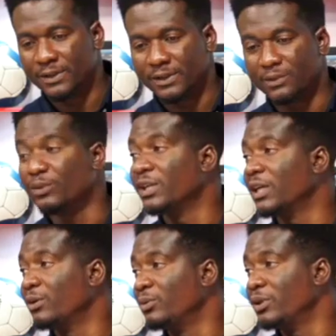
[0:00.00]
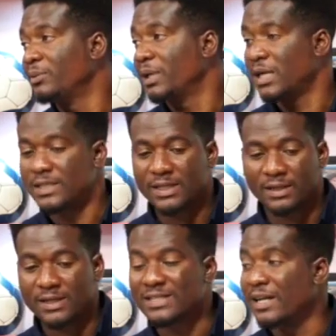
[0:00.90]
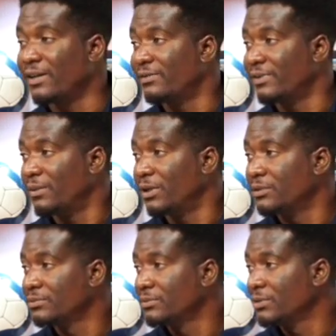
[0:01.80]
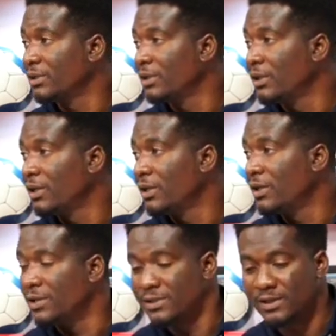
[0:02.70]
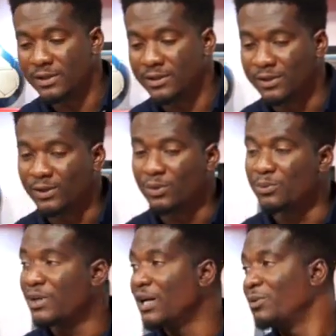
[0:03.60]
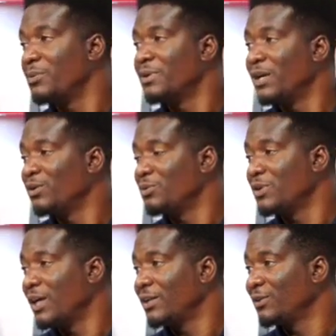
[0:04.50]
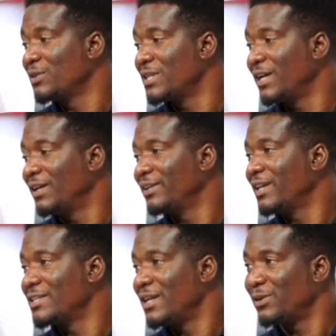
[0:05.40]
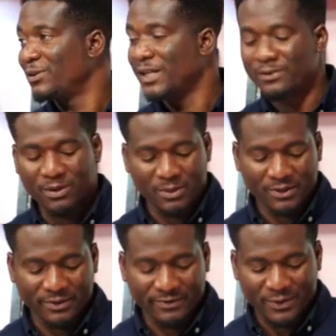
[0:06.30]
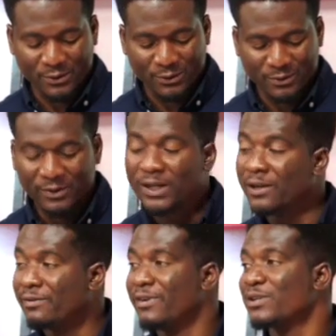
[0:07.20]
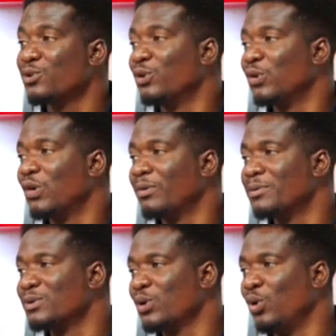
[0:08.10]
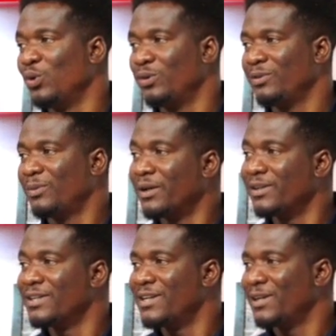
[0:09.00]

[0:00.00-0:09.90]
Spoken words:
When I bring you back, I say, Cassia from her. And see, no jar. Who say, and I say, no, never Madrid fans. No, first go, no come on, say, oh, Madrid.